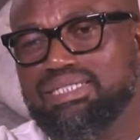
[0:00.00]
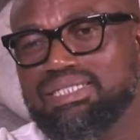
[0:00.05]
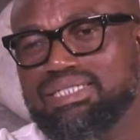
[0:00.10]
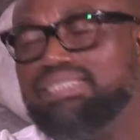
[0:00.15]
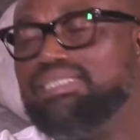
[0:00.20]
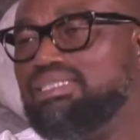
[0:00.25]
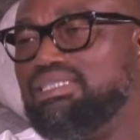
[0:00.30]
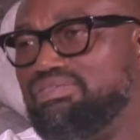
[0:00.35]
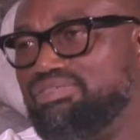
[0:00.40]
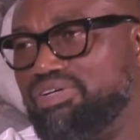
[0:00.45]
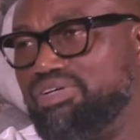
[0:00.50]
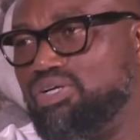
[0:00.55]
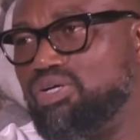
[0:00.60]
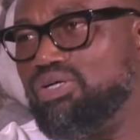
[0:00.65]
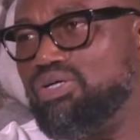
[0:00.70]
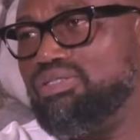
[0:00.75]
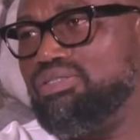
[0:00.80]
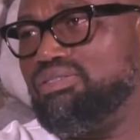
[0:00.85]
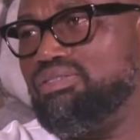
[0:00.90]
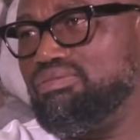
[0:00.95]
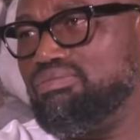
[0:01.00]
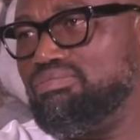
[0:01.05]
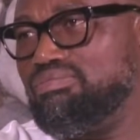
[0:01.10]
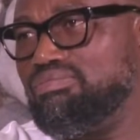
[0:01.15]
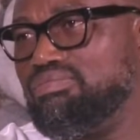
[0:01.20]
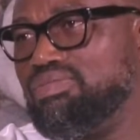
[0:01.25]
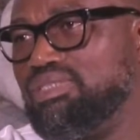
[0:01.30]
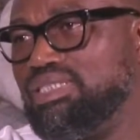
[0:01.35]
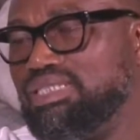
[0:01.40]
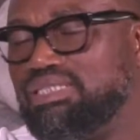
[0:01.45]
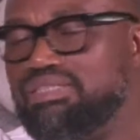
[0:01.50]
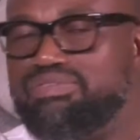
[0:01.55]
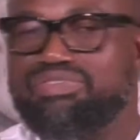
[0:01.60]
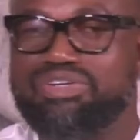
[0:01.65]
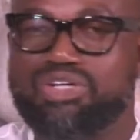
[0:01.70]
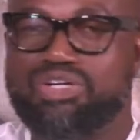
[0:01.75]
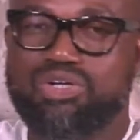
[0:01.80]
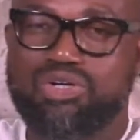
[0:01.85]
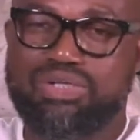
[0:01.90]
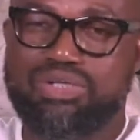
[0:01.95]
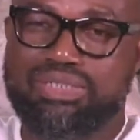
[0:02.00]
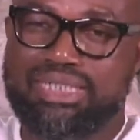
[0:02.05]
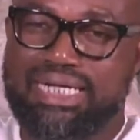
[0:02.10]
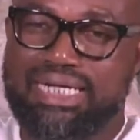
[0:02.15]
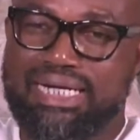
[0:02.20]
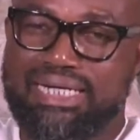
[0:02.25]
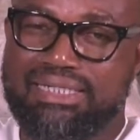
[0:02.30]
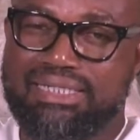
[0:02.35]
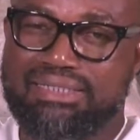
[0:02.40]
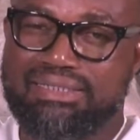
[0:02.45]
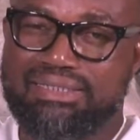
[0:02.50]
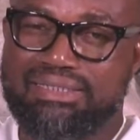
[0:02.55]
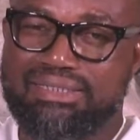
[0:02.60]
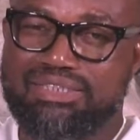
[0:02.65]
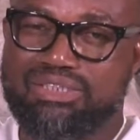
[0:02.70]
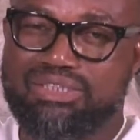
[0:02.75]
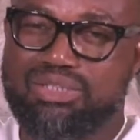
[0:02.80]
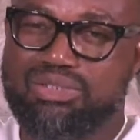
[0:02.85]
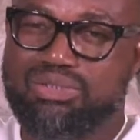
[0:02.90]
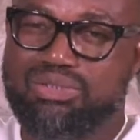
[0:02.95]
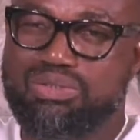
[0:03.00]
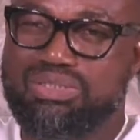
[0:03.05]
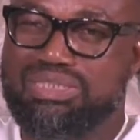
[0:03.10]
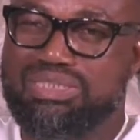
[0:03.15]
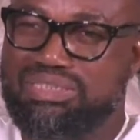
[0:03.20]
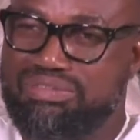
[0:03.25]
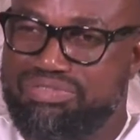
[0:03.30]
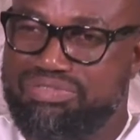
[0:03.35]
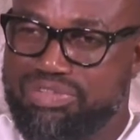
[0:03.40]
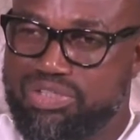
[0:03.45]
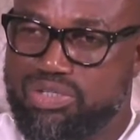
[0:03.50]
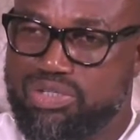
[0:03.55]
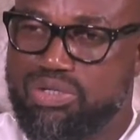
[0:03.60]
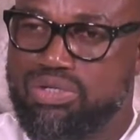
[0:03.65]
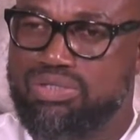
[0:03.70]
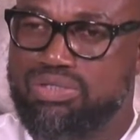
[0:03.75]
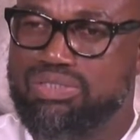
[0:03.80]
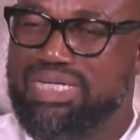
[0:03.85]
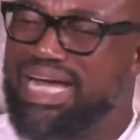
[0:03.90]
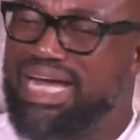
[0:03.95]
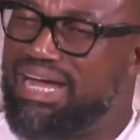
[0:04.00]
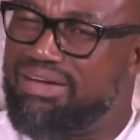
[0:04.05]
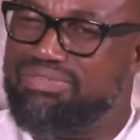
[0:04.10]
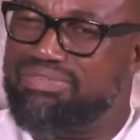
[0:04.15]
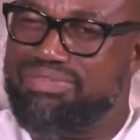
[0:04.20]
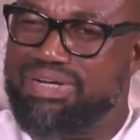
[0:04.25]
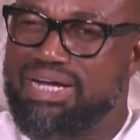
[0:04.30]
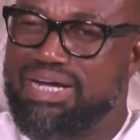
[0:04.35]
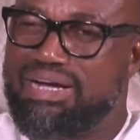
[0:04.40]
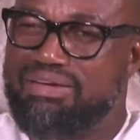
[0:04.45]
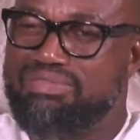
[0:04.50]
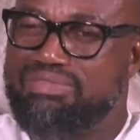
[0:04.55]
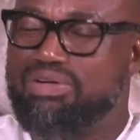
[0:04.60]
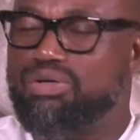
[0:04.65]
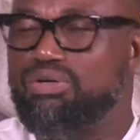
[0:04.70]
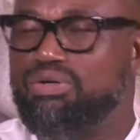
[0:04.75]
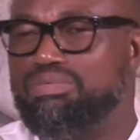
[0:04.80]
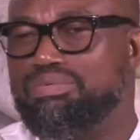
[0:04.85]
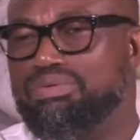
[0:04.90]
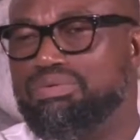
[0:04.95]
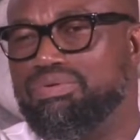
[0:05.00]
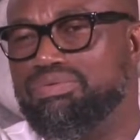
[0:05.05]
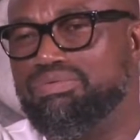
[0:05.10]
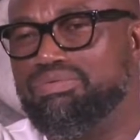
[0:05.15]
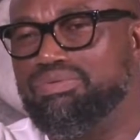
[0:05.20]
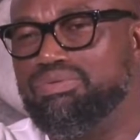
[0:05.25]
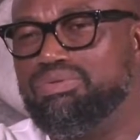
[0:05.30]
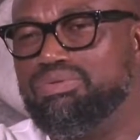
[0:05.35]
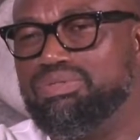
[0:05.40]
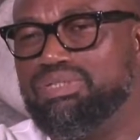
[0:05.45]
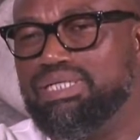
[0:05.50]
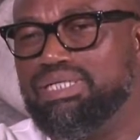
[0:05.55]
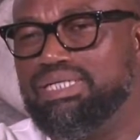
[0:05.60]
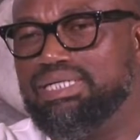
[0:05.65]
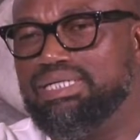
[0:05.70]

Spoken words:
It's difficult. It's difficult, and it's also difficult. I have a couple of good